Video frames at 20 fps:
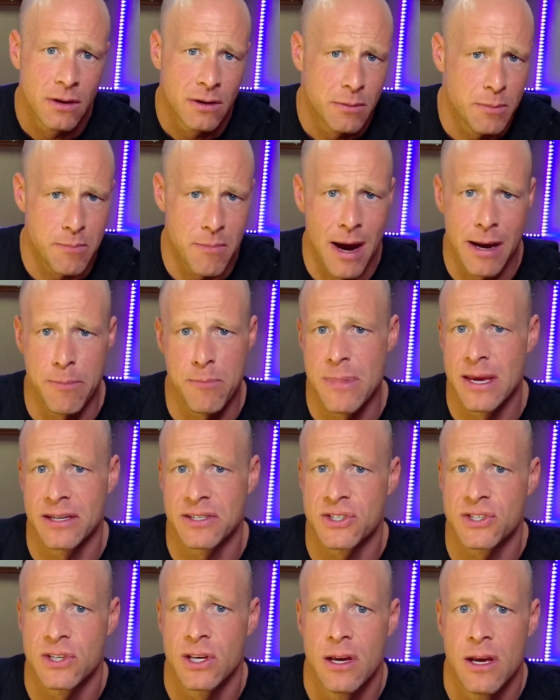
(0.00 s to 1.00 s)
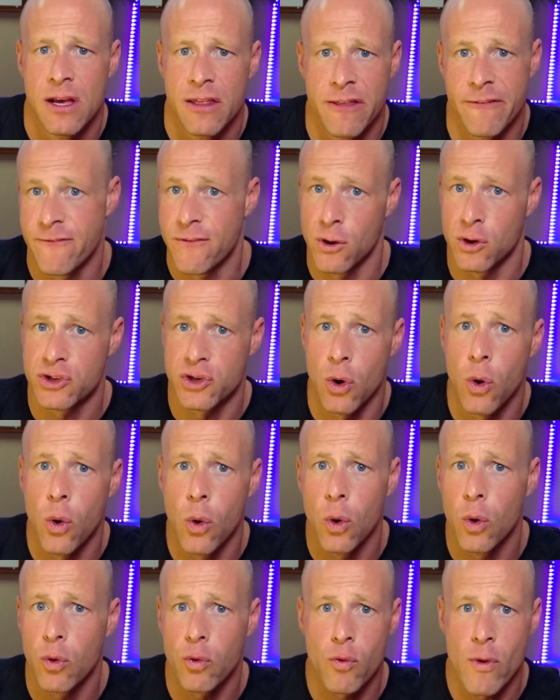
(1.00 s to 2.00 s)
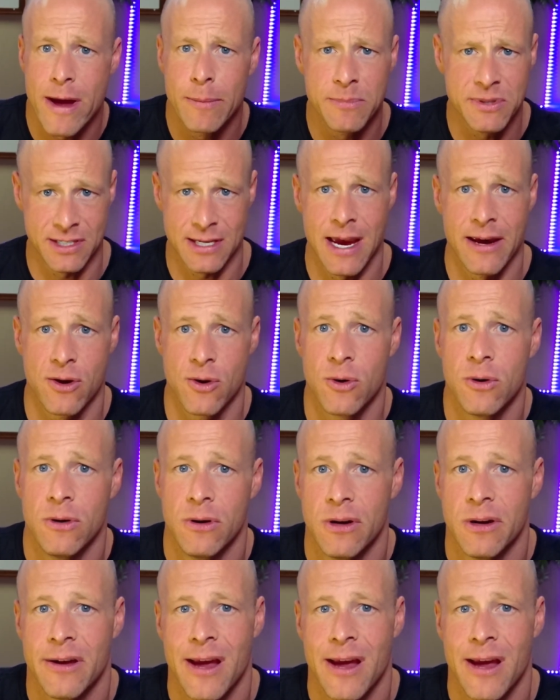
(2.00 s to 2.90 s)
Might miss the first whole REM cycle